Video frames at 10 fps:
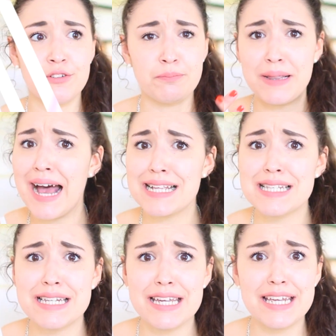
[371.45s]
of
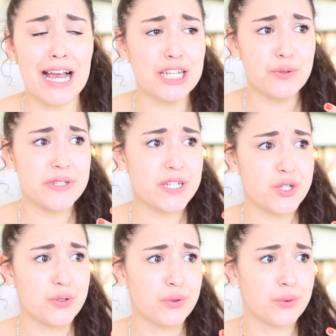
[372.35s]
plastic. I use it
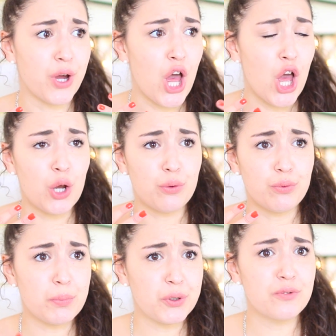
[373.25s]
to
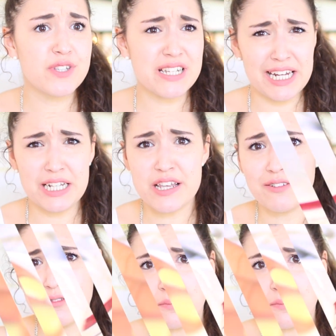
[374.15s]
remove stains off